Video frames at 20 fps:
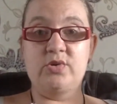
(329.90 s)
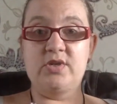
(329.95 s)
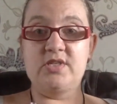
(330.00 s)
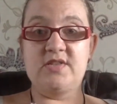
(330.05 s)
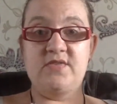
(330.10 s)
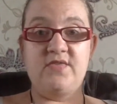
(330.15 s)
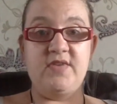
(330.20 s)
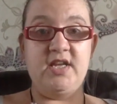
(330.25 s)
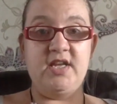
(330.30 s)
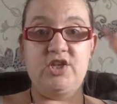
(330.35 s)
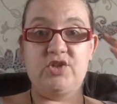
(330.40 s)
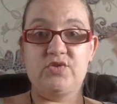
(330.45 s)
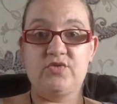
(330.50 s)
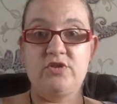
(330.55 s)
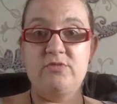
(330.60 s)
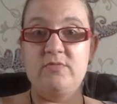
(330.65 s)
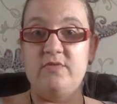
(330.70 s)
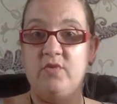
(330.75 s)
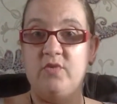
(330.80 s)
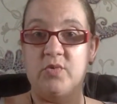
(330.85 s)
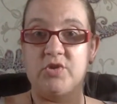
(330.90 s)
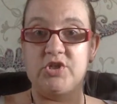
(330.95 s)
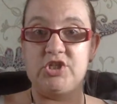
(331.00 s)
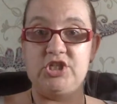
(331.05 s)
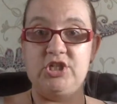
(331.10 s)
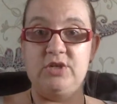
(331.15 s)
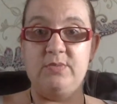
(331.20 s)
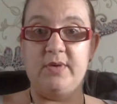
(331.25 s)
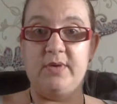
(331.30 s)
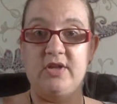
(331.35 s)
of each room if you want to
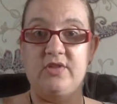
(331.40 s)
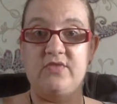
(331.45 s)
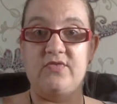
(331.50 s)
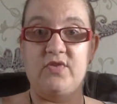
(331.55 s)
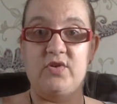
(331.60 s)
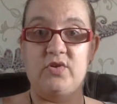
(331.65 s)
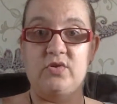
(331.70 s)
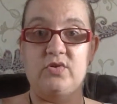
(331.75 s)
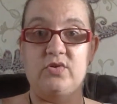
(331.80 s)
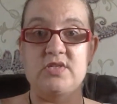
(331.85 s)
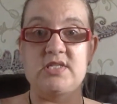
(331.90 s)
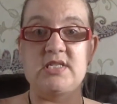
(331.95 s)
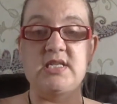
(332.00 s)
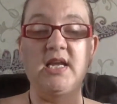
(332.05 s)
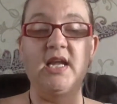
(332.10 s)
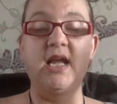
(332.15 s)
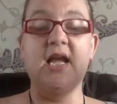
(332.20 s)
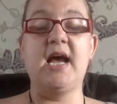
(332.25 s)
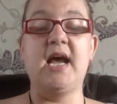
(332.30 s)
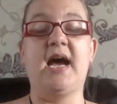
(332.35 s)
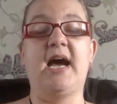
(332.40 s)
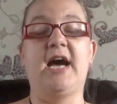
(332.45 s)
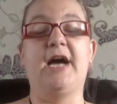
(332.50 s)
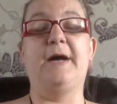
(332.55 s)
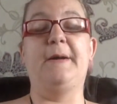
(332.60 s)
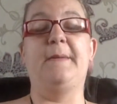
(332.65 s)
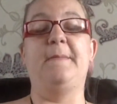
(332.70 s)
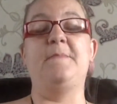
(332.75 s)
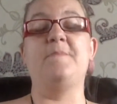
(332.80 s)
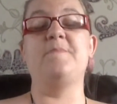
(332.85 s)
do both floors,
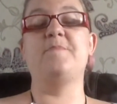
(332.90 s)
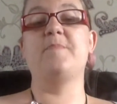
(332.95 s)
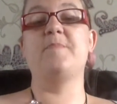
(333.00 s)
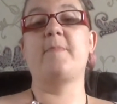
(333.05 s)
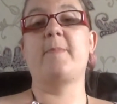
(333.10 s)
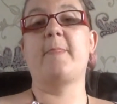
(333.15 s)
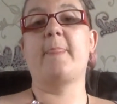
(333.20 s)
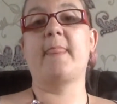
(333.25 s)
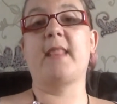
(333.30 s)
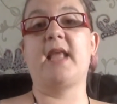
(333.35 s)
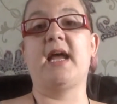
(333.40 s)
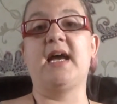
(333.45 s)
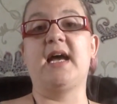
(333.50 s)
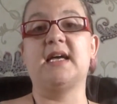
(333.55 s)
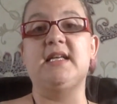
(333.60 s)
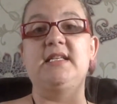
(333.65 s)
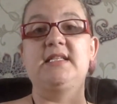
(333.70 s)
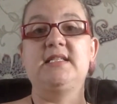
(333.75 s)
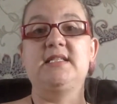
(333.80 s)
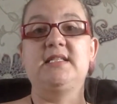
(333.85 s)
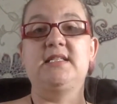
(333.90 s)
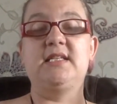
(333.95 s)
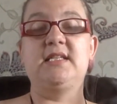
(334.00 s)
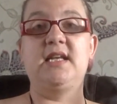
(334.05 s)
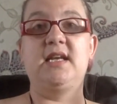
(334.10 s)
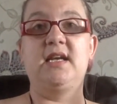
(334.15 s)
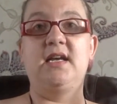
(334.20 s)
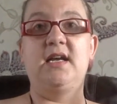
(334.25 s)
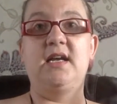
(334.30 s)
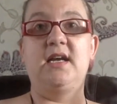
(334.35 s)
and
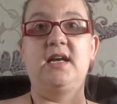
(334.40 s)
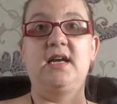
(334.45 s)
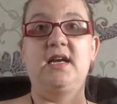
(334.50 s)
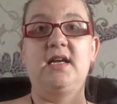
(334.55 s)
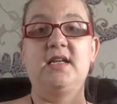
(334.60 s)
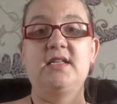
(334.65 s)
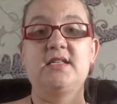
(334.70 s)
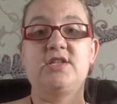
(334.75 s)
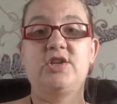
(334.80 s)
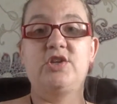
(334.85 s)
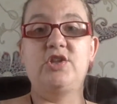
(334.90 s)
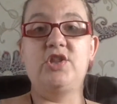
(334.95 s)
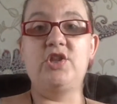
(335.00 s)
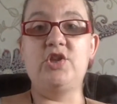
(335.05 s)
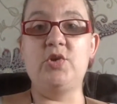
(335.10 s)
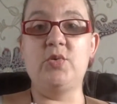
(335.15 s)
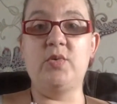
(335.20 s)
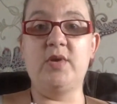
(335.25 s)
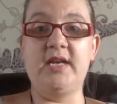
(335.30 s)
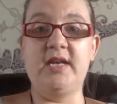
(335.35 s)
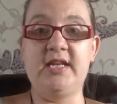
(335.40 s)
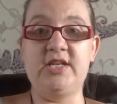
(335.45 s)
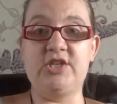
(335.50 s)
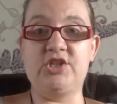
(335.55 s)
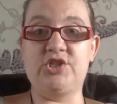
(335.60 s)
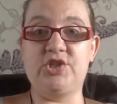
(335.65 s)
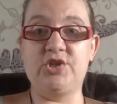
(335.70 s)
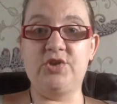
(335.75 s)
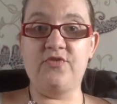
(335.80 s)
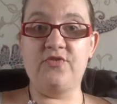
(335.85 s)
so that
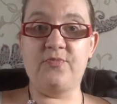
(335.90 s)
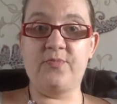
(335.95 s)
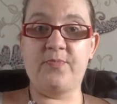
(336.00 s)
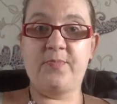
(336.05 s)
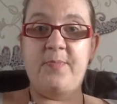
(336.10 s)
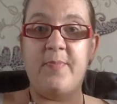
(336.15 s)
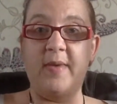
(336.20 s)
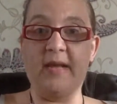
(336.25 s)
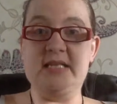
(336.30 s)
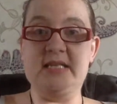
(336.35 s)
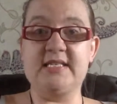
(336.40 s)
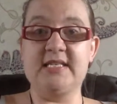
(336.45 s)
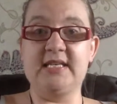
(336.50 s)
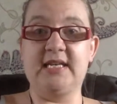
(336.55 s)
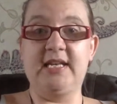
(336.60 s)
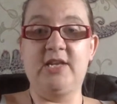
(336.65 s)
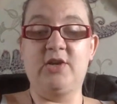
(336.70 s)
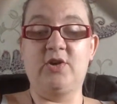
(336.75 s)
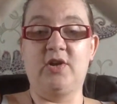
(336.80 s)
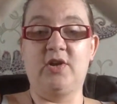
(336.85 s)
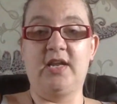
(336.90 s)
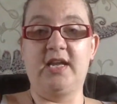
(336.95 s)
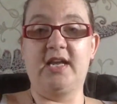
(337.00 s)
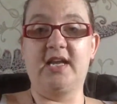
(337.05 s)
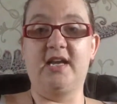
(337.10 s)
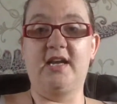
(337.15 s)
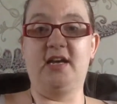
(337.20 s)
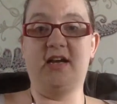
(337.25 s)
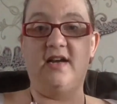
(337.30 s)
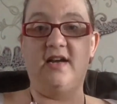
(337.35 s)
you've basically got like
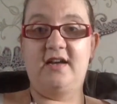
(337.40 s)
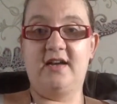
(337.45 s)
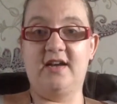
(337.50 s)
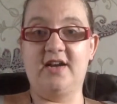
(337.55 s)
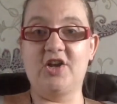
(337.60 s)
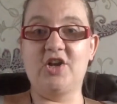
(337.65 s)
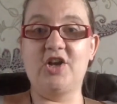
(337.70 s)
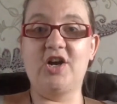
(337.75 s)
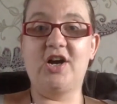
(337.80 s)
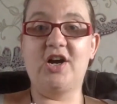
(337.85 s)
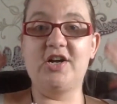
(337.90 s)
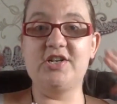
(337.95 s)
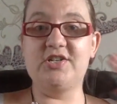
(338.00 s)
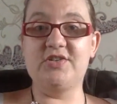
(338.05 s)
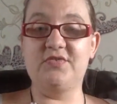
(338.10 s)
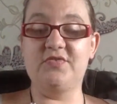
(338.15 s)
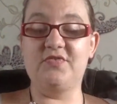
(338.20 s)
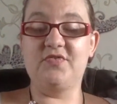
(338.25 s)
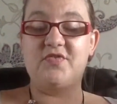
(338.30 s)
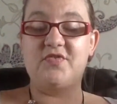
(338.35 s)
a guard of